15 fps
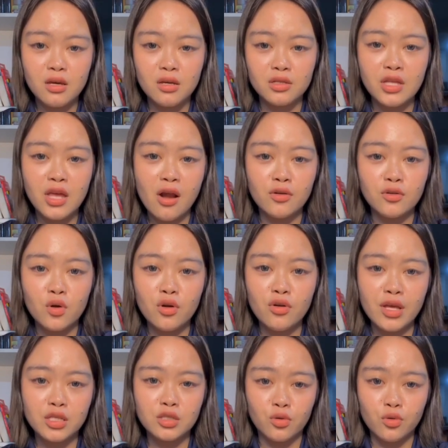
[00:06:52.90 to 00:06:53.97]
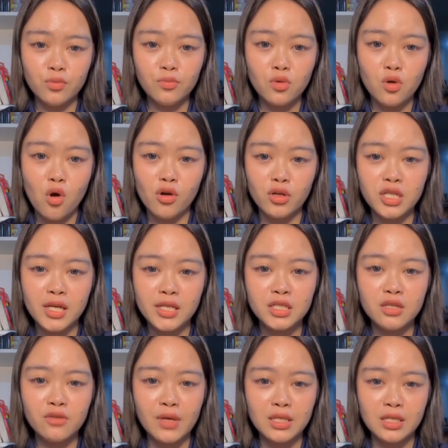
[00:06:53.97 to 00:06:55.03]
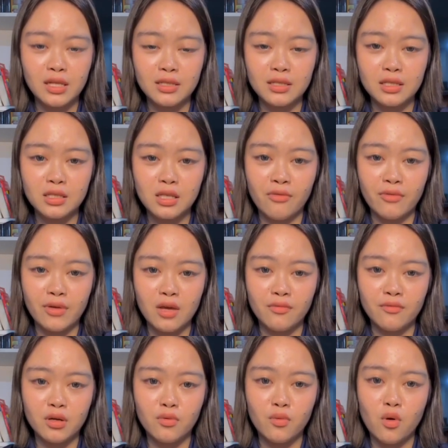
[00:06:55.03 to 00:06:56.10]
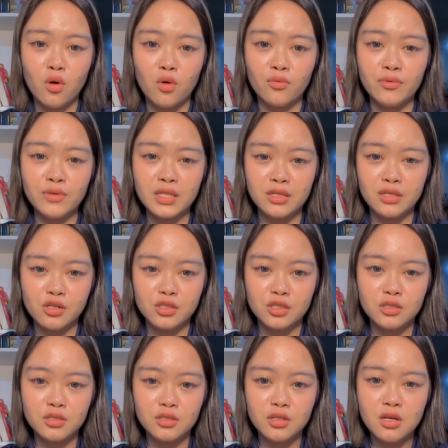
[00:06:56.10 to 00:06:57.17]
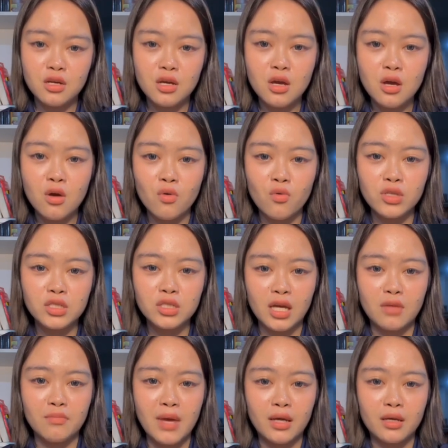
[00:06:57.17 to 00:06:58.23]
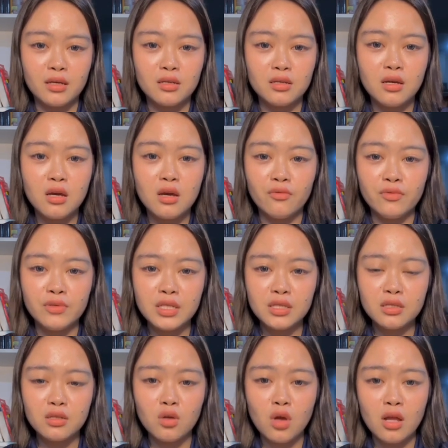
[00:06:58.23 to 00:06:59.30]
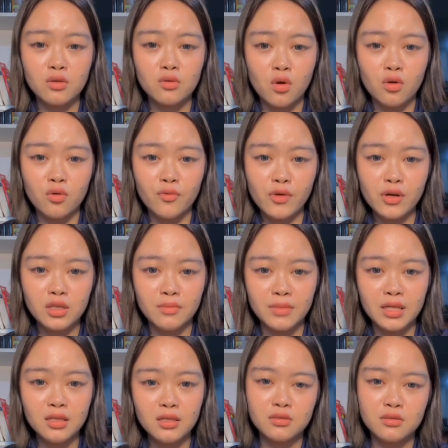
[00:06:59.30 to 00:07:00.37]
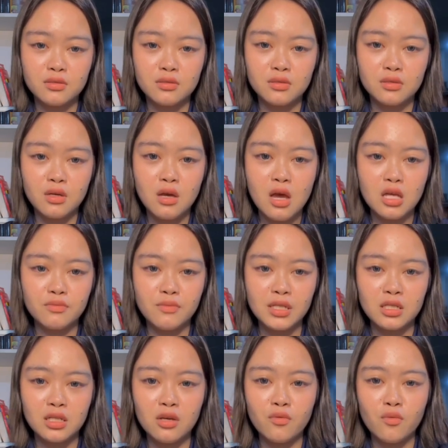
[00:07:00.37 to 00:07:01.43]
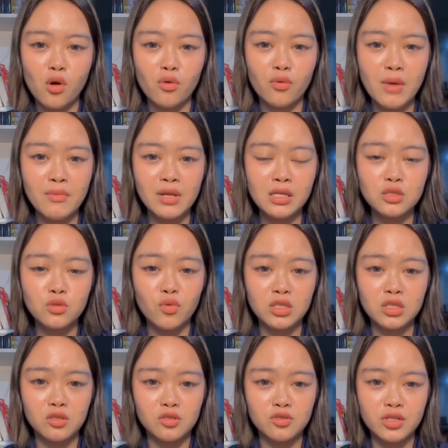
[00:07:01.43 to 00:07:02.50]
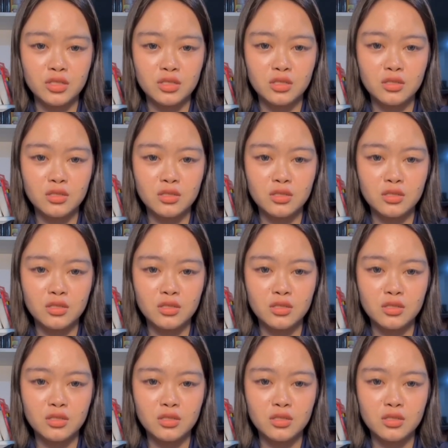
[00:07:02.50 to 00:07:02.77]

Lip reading: There are no restroom or changing facilities available for visitors, which can make visit uncomfortable, especially for families with children.